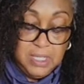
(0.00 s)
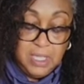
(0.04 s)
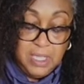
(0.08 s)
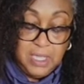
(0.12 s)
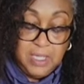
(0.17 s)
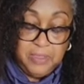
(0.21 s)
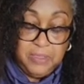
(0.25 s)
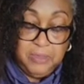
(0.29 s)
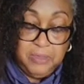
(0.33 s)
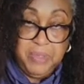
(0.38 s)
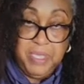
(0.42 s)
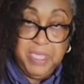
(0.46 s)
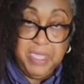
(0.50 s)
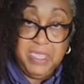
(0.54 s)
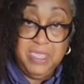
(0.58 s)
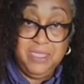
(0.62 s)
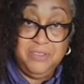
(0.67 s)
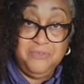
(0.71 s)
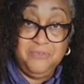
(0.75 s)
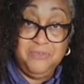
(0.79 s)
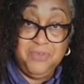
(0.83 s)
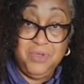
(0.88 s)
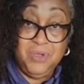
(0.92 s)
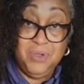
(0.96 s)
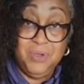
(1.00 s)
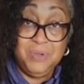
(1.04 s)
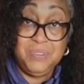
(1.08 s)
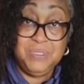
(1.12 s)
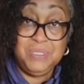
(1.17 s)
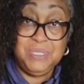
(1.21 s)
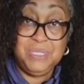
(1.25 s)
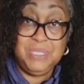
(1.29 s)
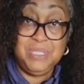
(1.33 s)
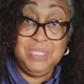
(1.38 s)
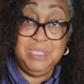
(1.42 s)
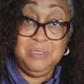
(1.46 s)
the pan
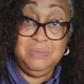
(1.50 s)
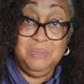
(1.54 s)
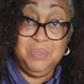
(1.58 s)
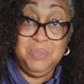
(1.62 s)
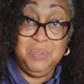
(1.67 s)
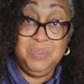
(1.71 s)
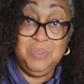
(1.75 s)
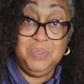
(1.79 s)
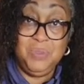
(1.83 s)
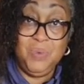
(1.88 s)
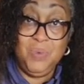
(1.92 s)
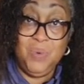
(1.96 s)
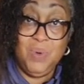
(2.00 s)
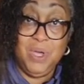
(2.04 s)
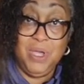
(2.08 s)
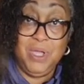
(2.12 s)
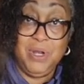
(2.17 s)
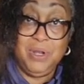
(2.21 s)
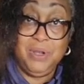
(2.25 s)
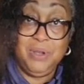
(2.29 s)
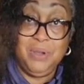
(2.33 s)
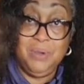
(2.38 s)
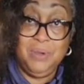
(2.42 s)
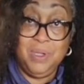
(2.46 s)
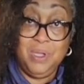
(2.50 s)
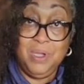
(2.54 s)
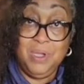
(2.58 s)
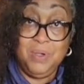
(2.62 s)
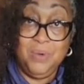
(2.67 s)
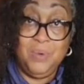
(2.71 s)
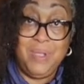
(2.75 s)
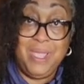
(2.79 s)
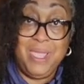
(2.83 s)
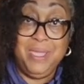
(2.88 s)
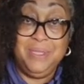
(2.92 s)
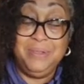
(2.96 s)
first and then put the water
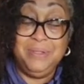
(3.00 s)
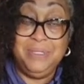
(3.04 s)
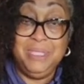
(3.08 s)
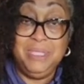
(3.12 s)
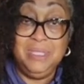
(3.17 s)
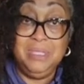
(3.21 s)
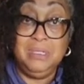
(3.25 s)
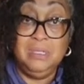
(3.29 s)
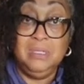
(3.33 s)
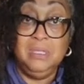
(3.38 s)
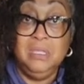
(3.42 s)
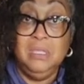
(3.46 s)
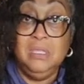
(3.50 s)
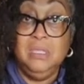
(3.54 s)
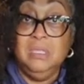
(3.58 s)
around it.